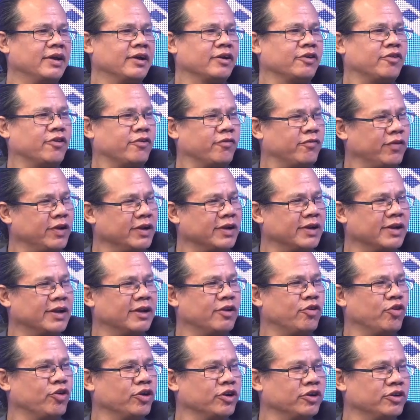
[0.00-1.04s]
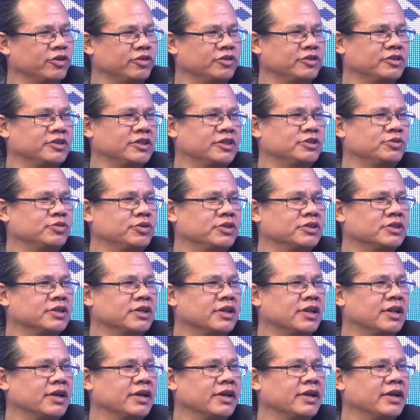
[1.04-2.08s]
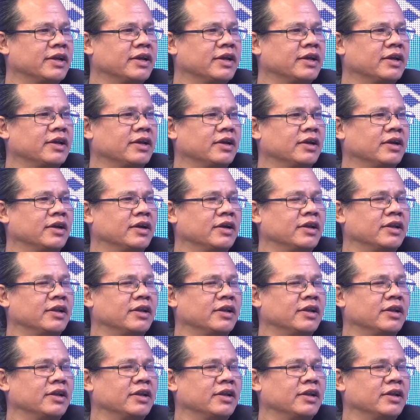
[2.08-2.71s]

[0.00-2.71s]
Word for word: conflict, law and order situation like that. Okay.